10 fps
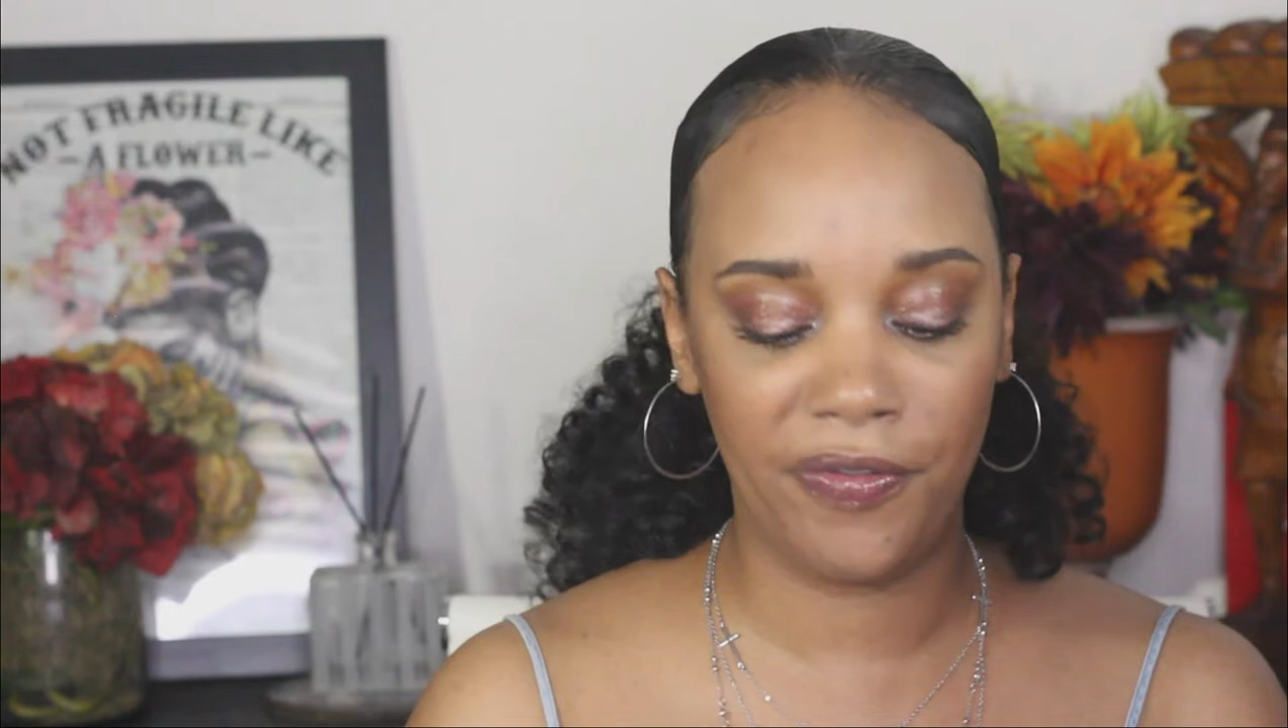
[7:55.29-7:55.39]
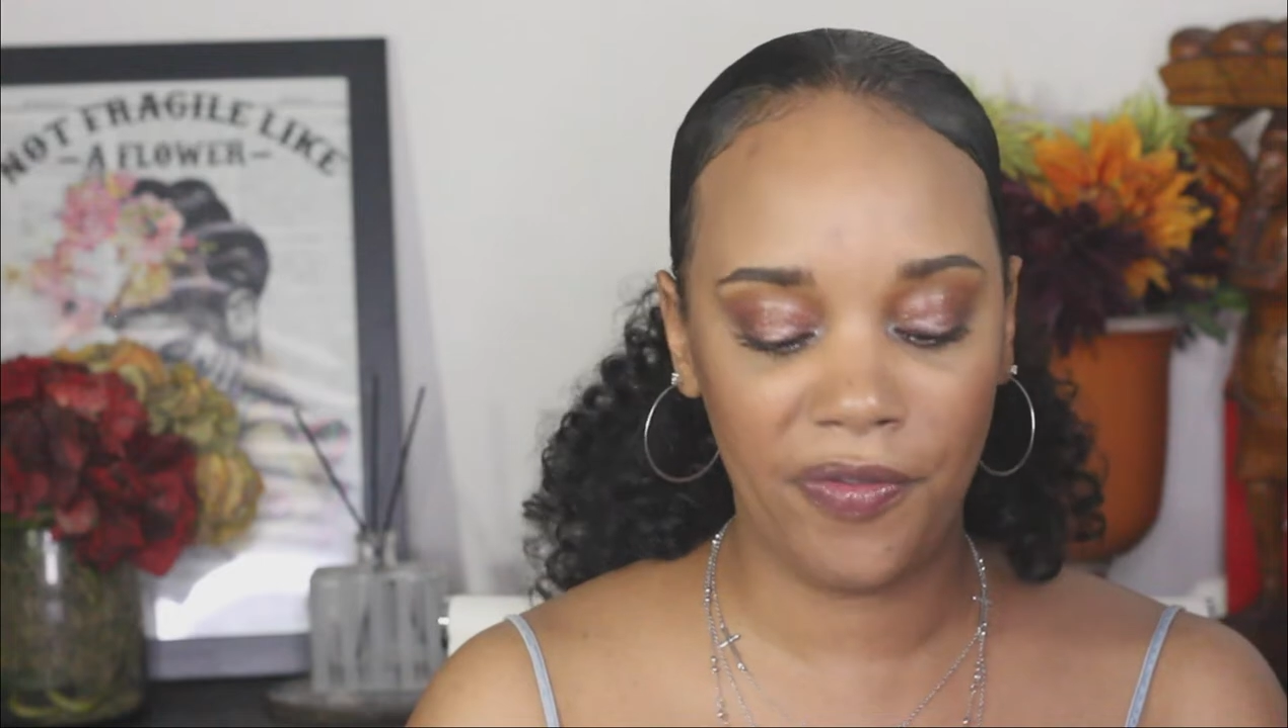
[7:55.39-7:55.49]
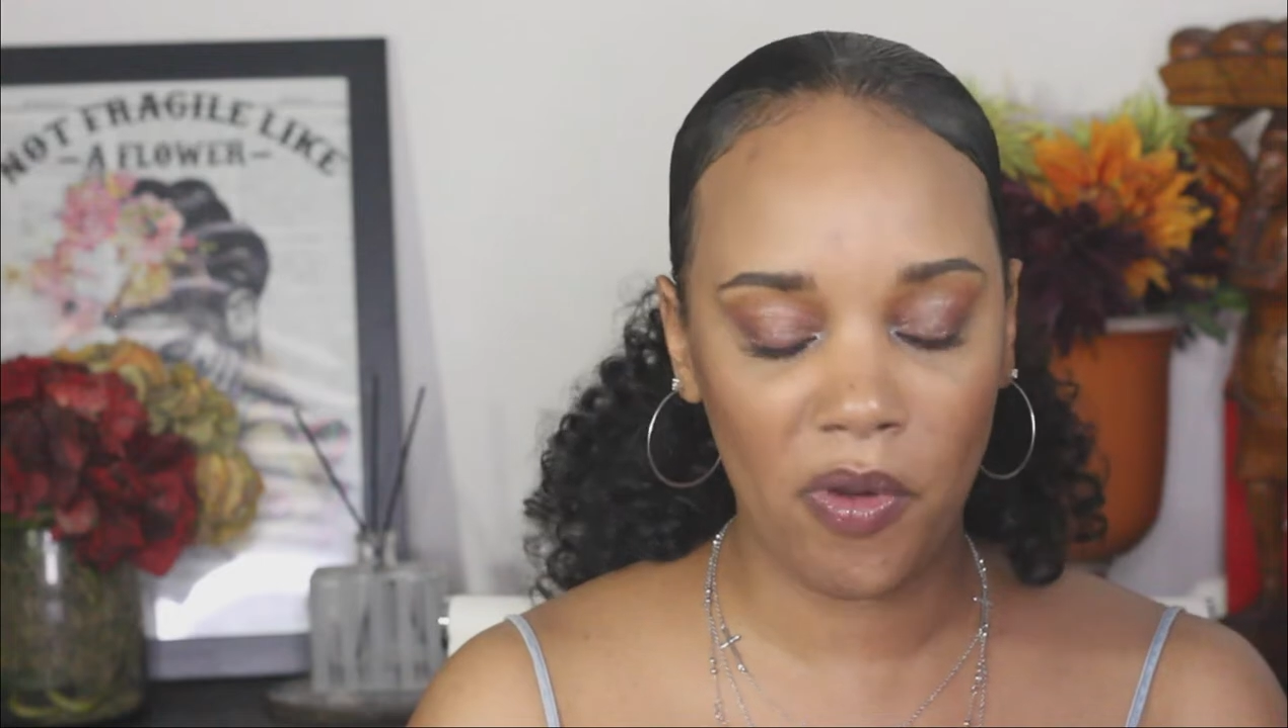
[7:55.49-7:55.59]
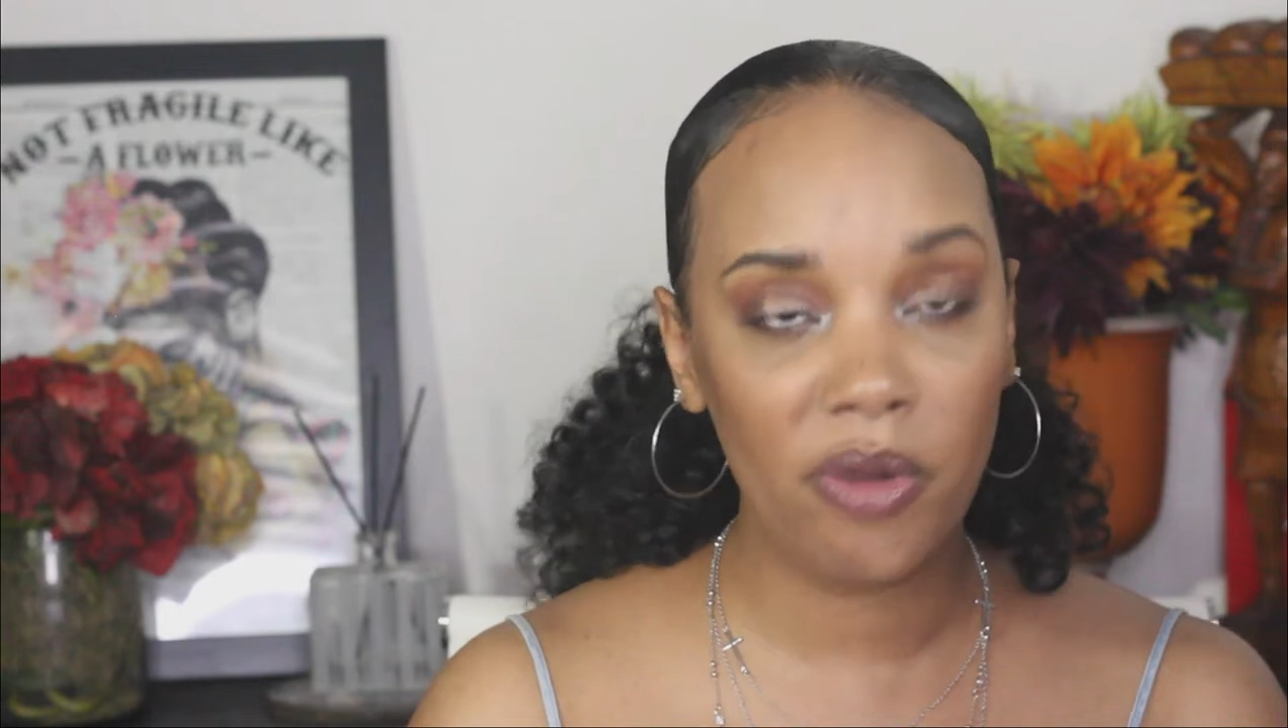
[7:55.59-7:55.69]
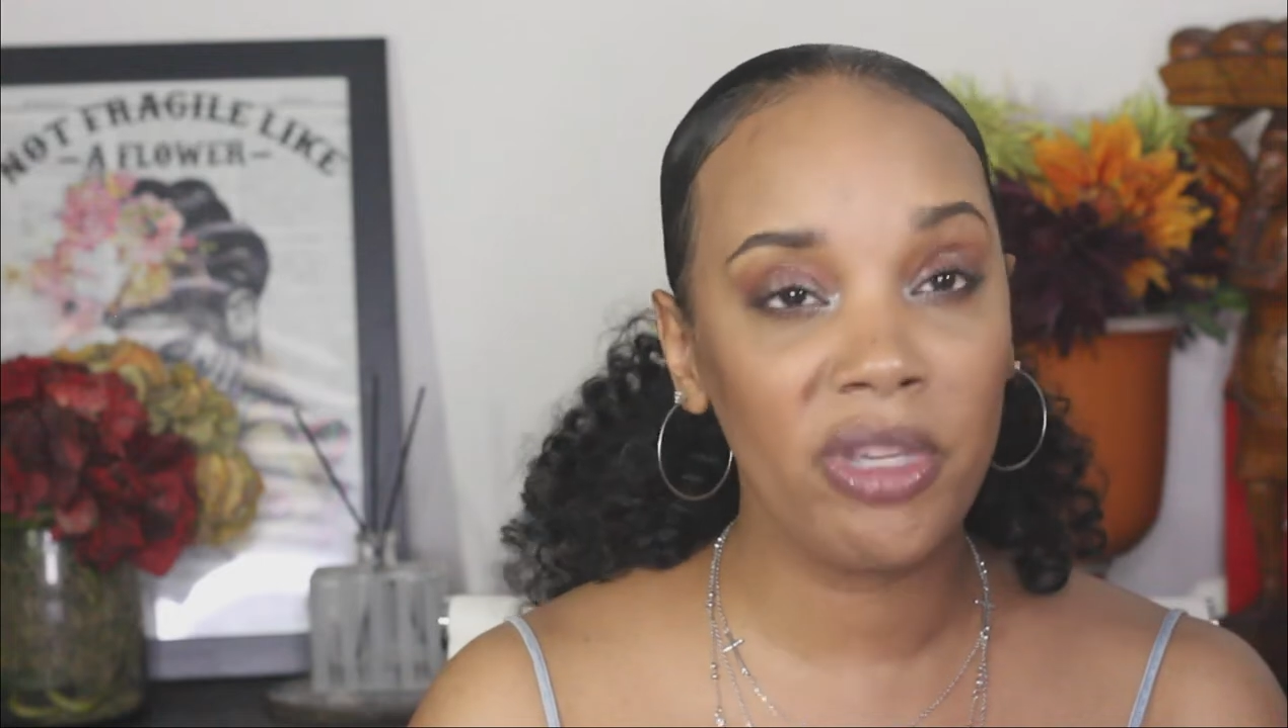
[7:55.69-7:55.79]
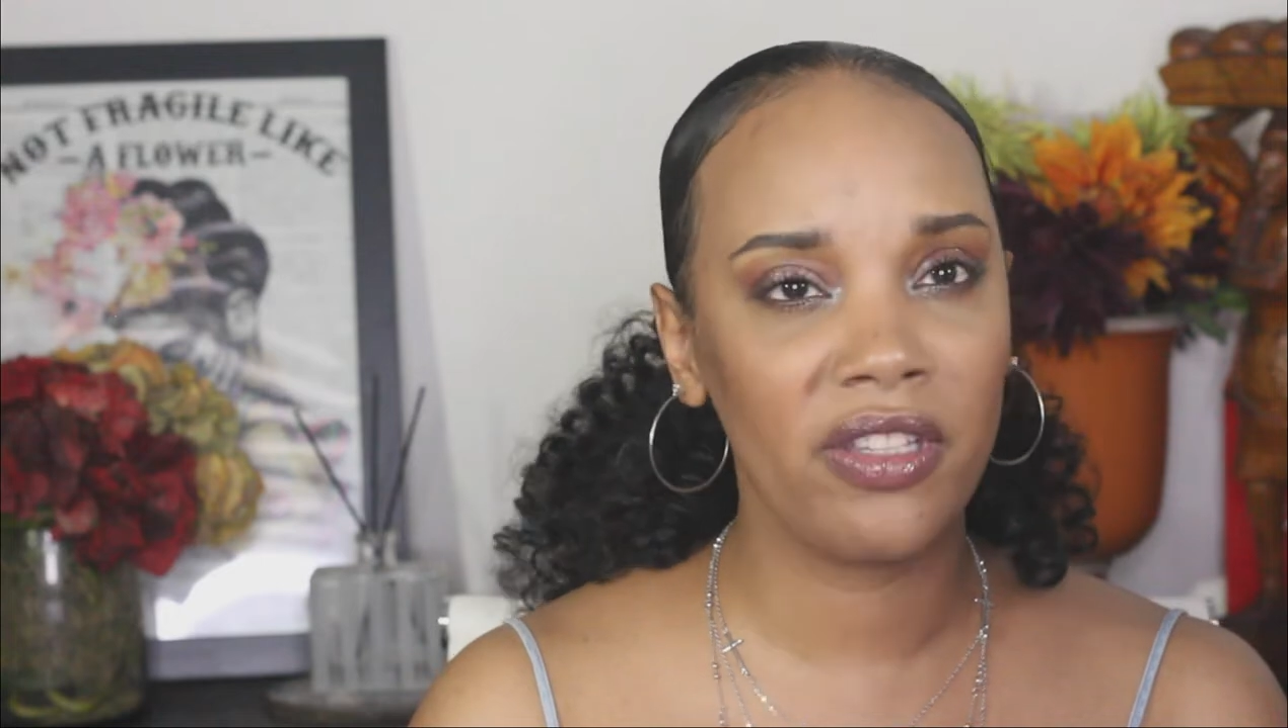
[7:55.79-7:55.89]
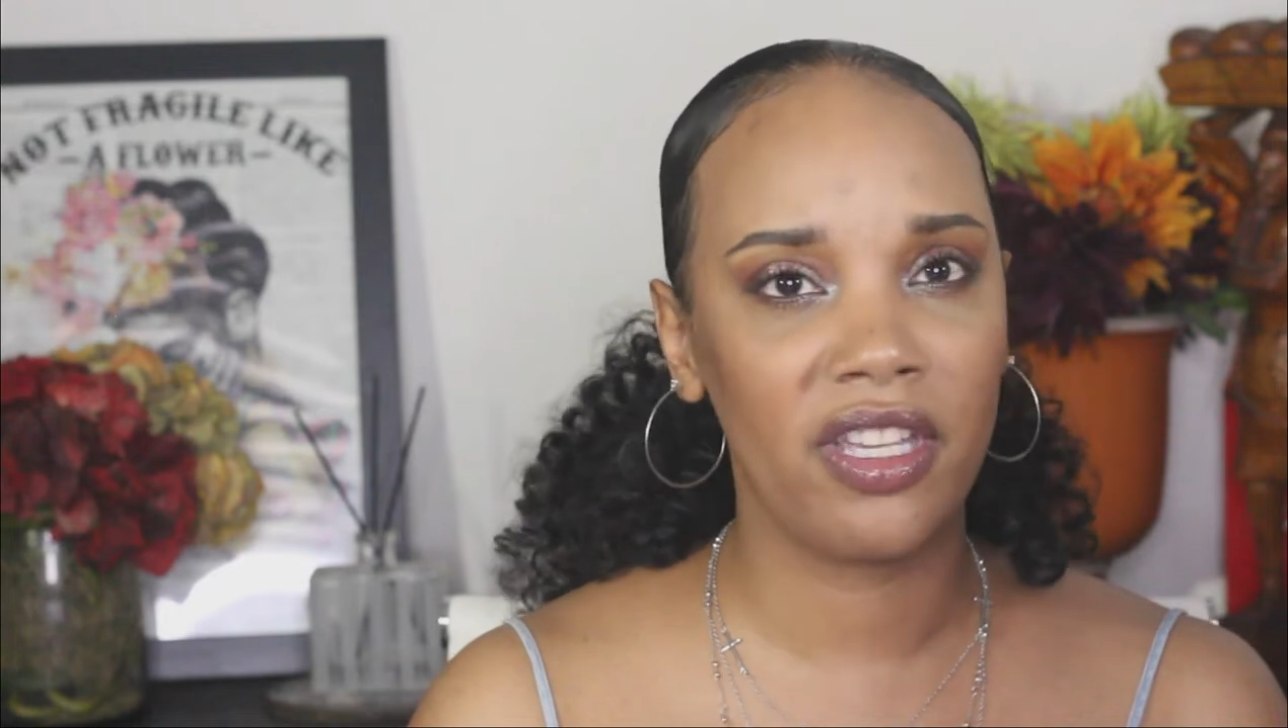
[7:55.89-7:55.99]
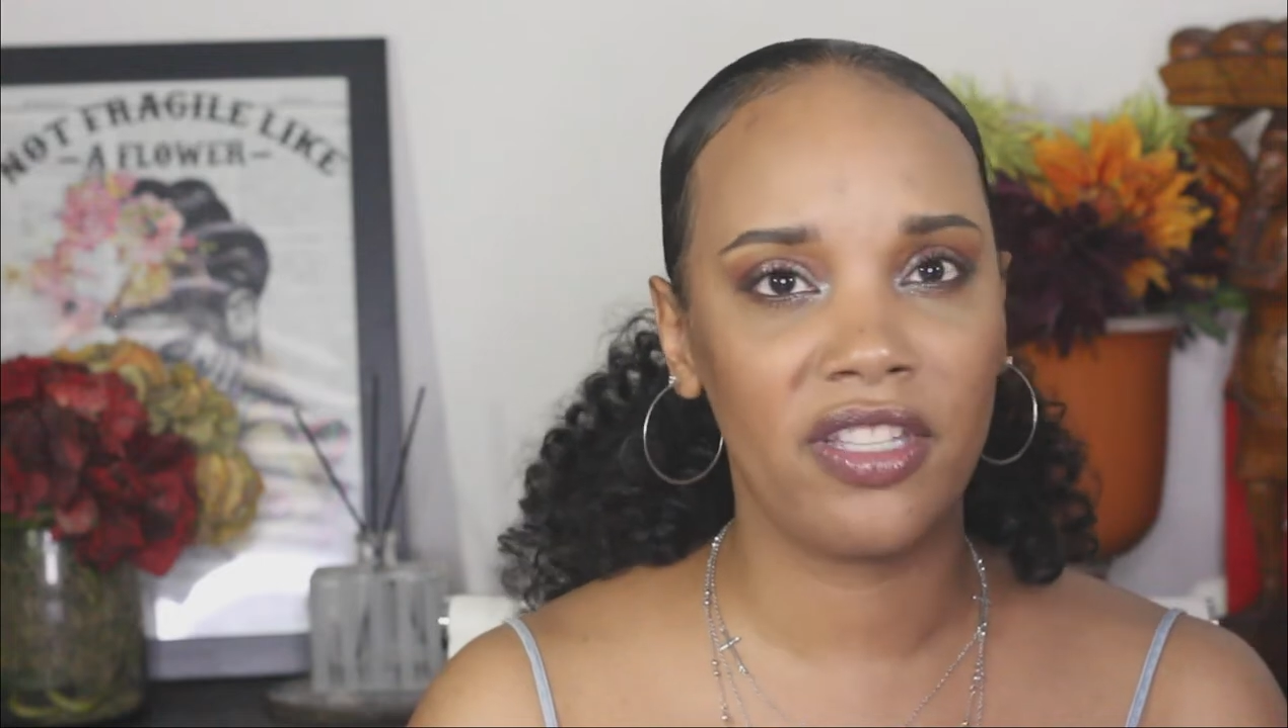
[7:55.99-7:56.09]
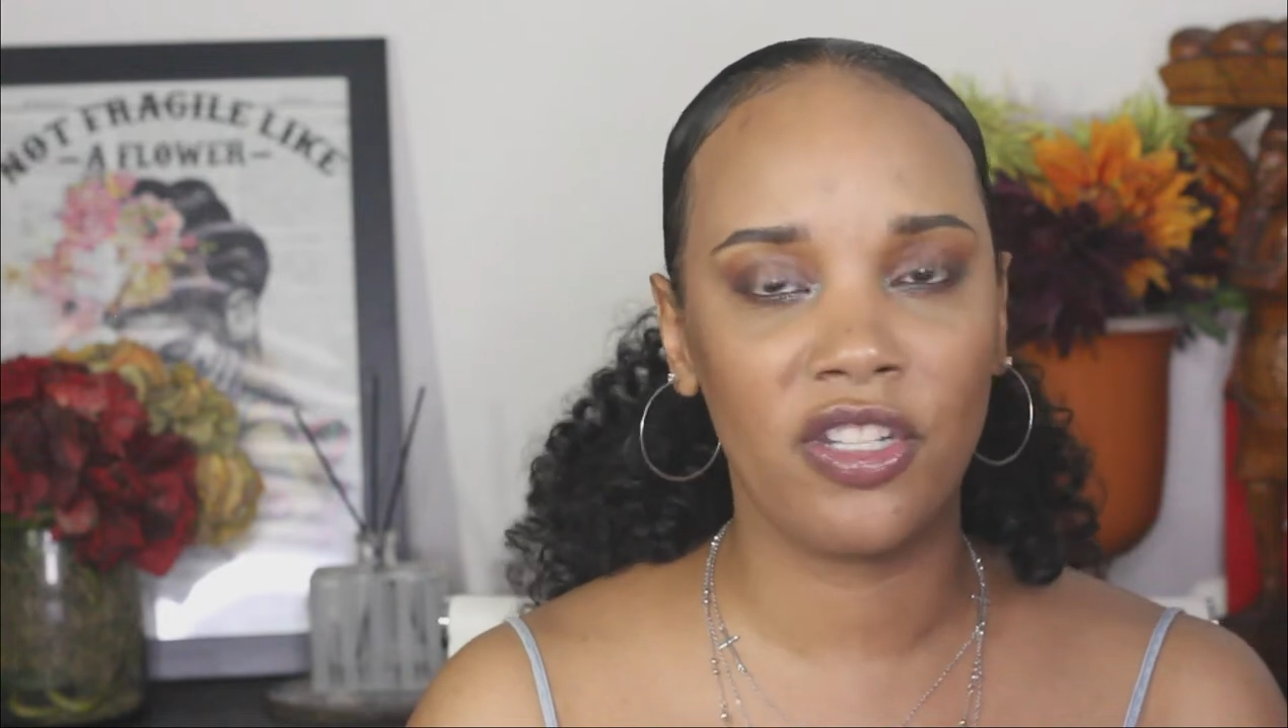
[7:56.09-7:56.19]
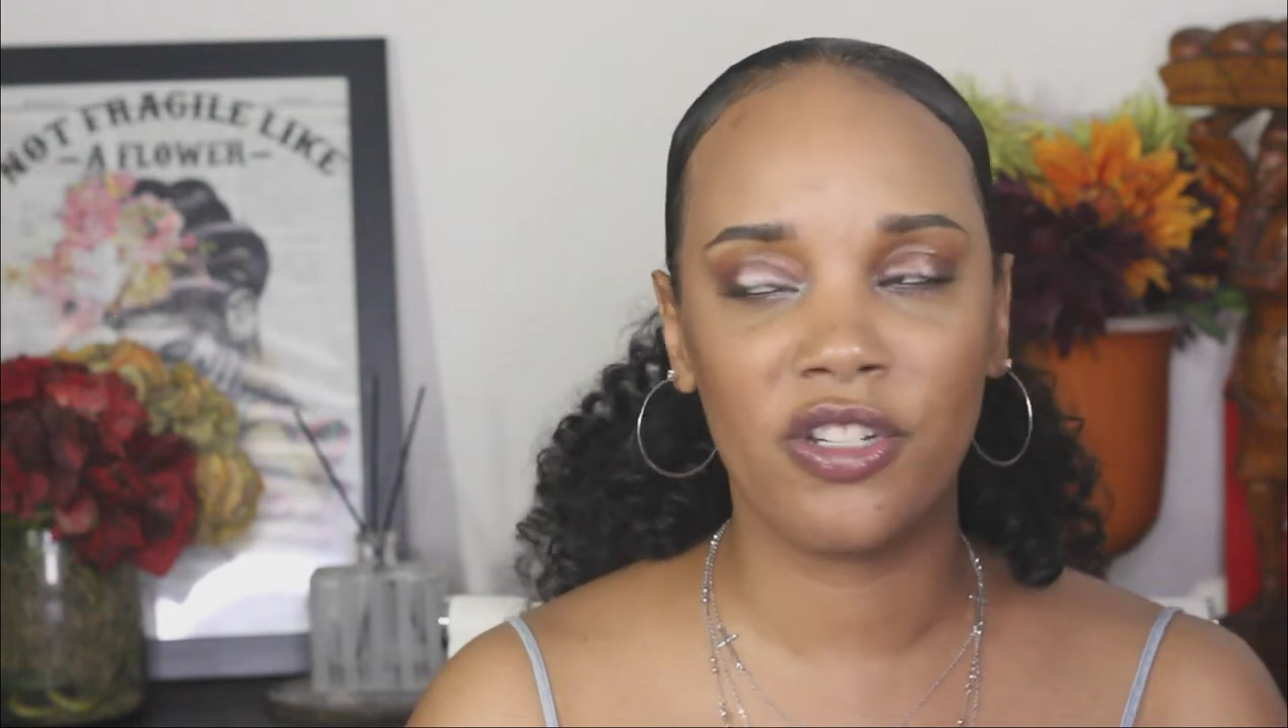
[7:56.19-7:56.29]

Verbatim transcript: formulas,